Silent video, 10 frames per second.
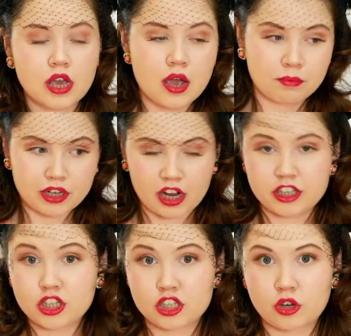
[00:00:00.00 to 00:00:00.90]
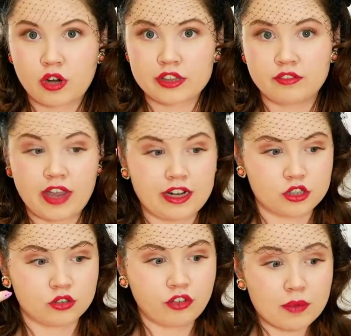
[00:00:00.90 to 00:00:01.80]
but I just don't like the veiling. So
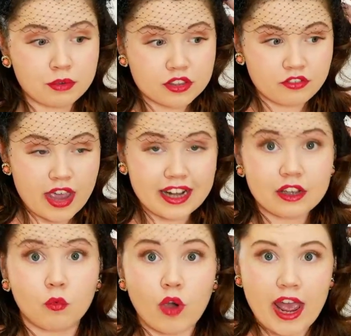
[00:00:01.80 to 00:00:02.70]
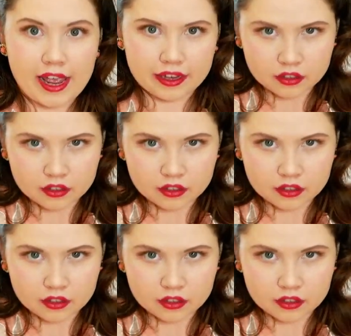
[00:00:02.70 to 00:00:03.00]
if I put the veiling away,